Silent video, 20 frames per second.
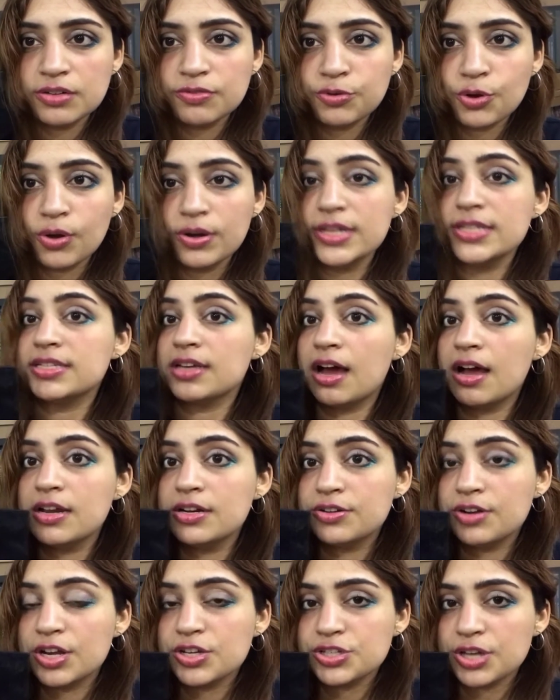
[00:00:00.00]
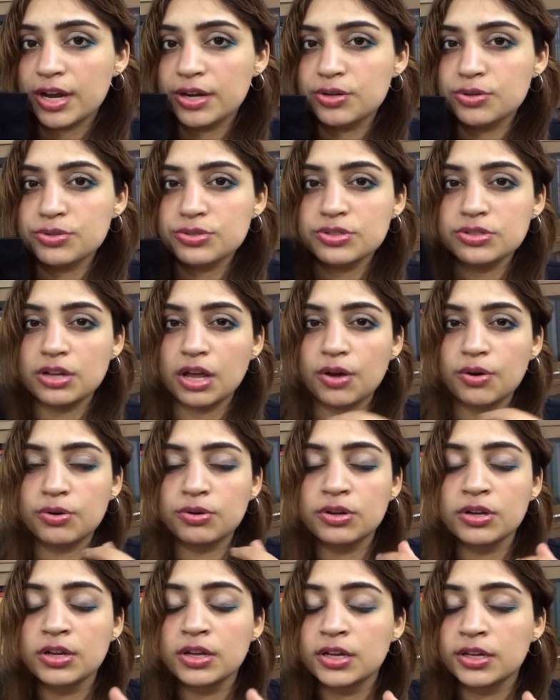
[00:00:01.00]
Flawless Ultra Shadows.
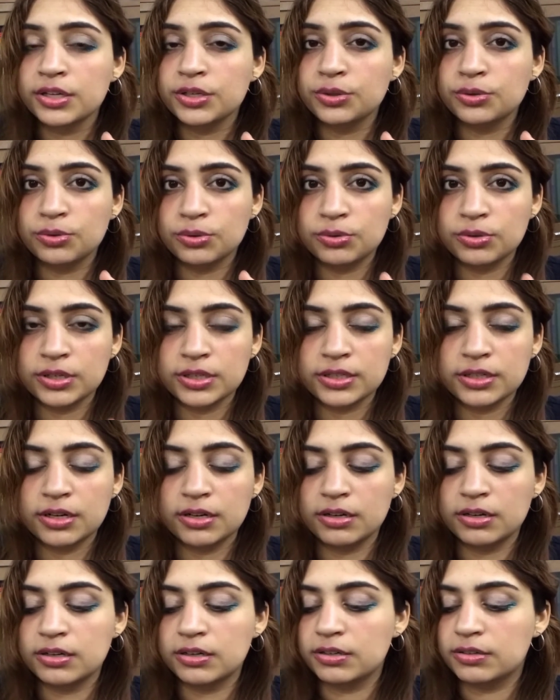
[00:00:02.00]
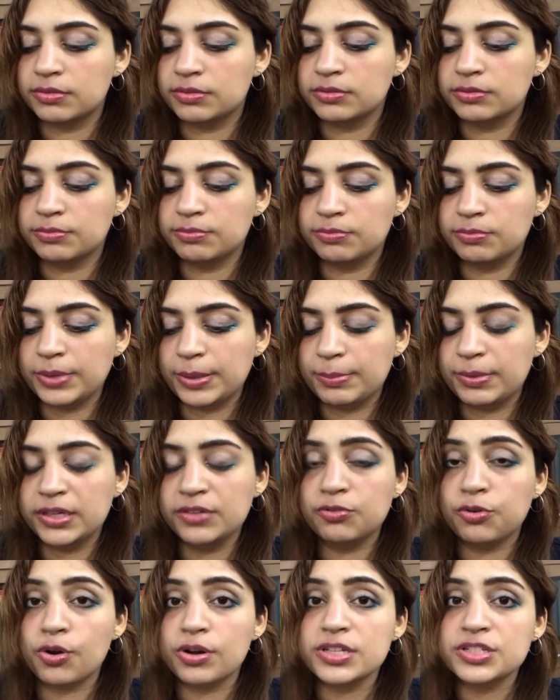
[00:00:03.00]
Now
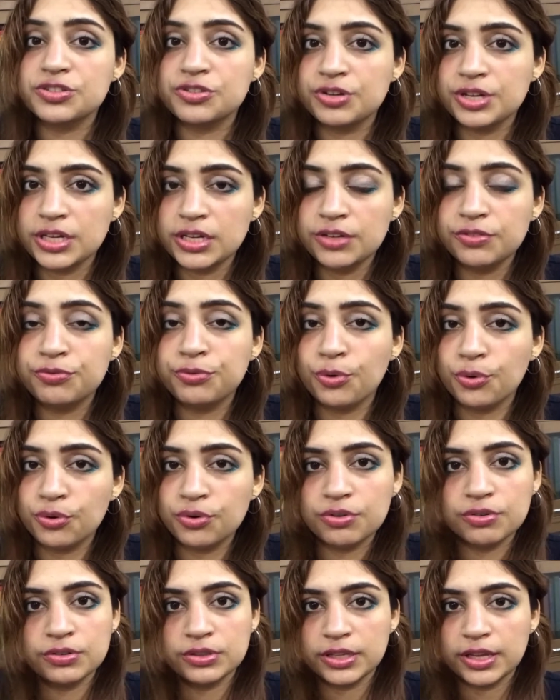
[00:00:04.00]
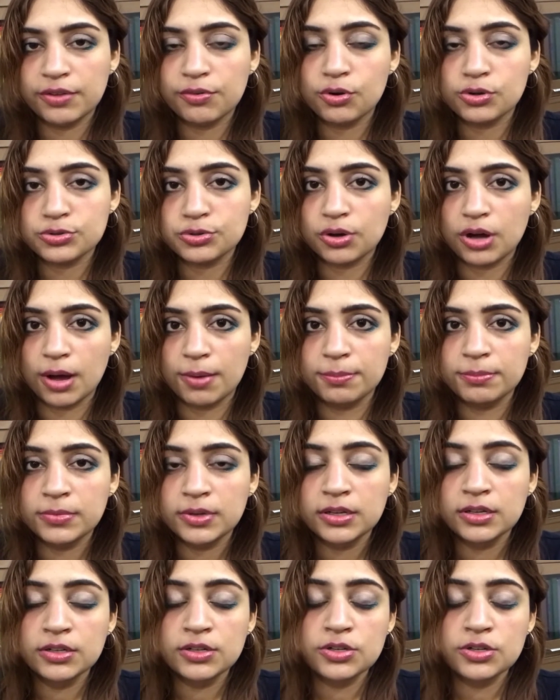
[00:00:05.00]
Maybelline Flawless 3, 4, they have also come.